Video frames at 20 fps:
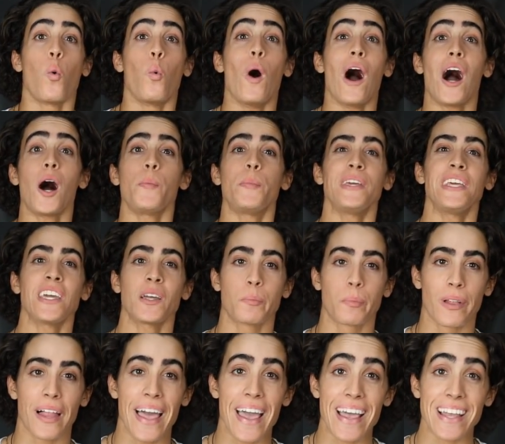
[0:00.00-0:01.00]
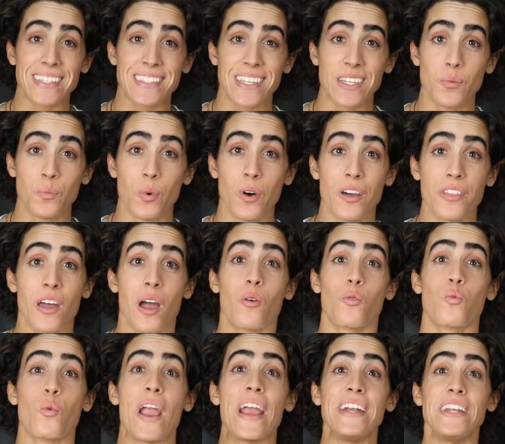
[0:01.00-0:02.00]
while being blasted with
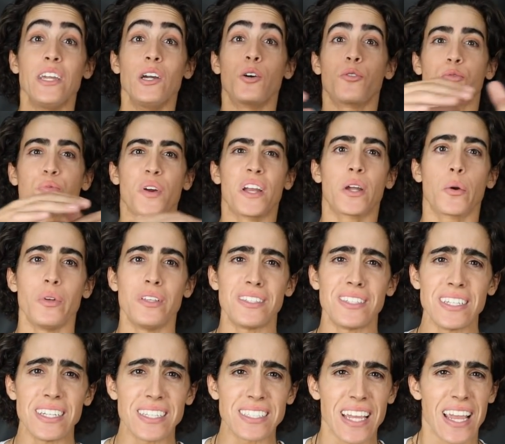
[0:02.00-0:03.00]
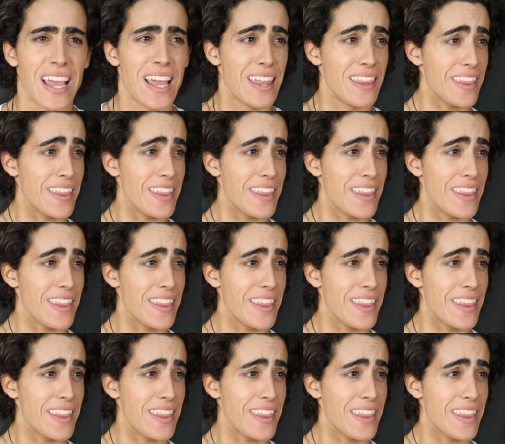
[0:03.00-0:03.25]
radio frequencies.